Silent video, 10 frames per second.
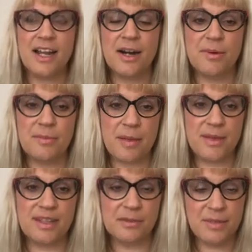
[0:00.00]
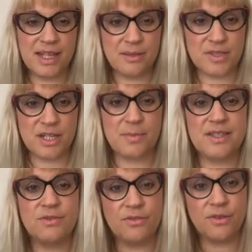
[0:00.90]
remember that mediumship
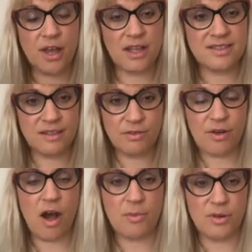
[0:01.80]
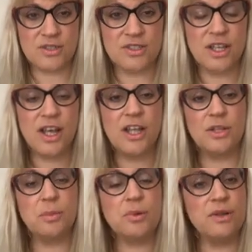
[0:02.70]
is first and foremost
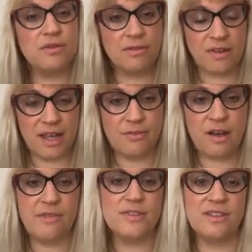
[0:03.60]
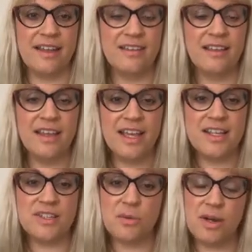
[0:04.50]
the proof of life after death.
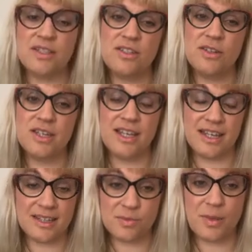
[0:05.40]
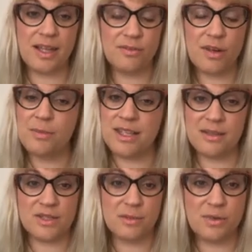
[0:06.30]
So what you can expect from
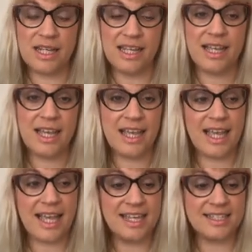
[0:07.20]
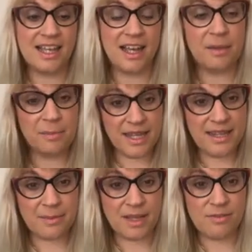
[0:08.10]
mediumship reading is a
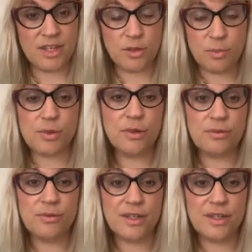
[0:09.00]
medium giving you proof